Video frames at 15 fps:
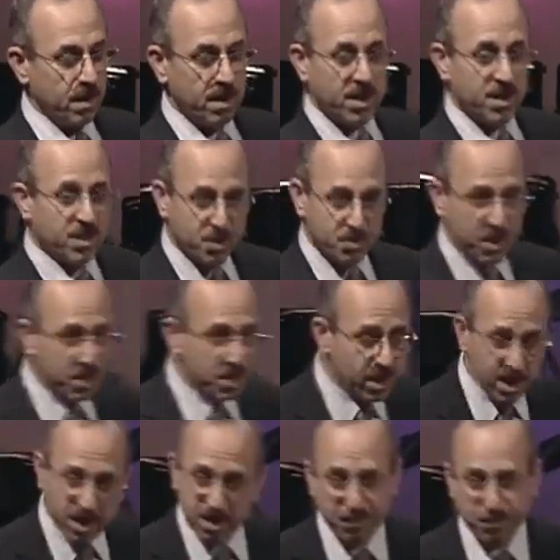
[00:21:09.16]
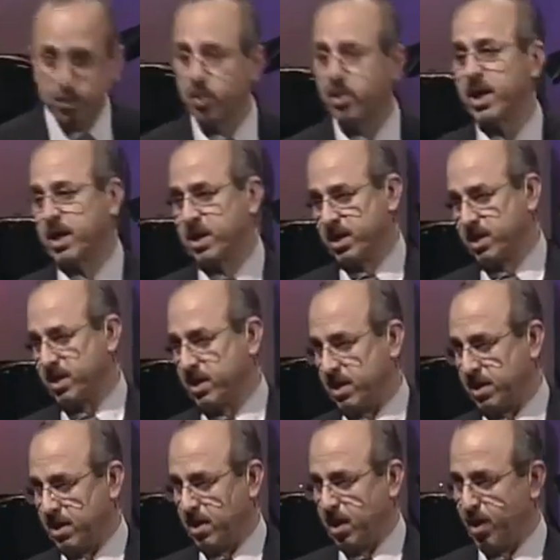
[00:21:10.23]
Especially if you're a
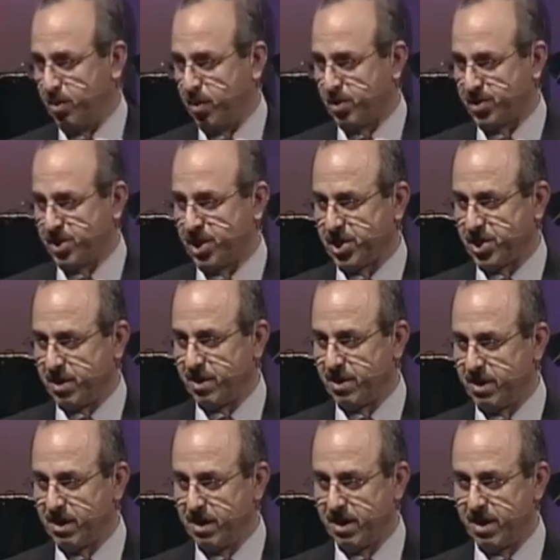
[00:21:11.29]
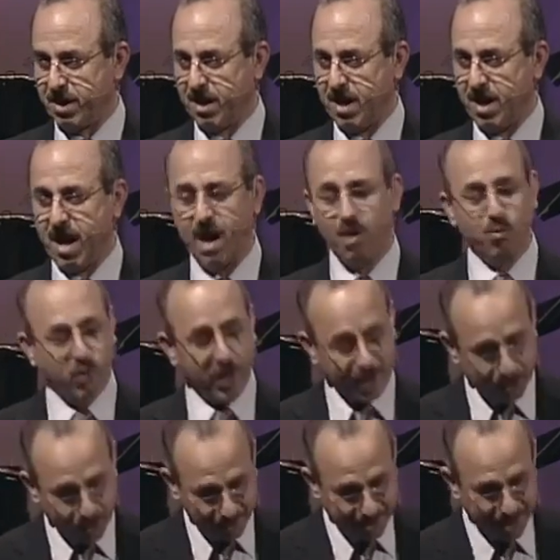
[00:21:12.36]
girl, opposition, and when
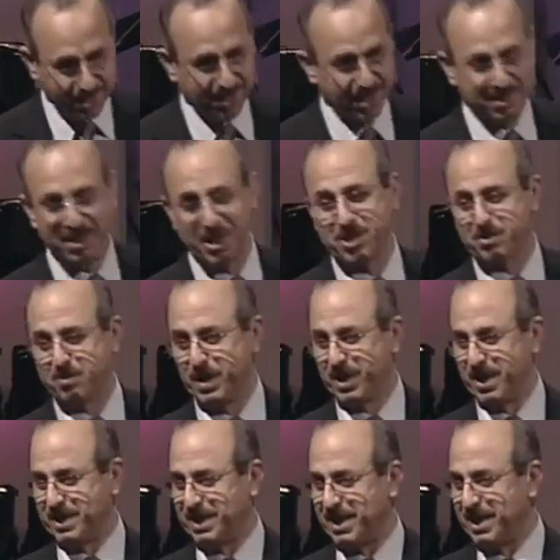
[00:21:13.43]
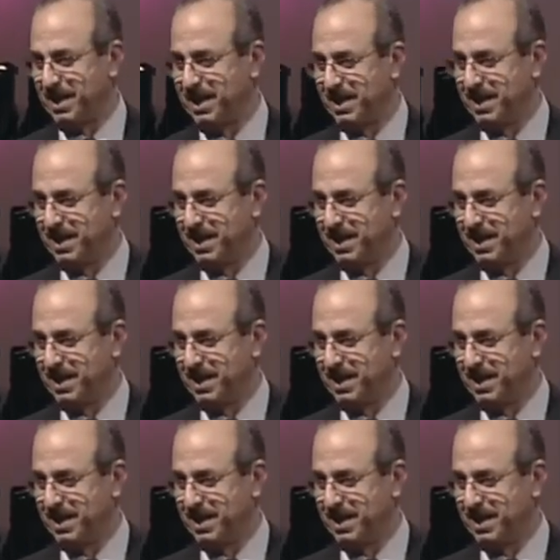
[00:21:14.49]
you get a death penalty,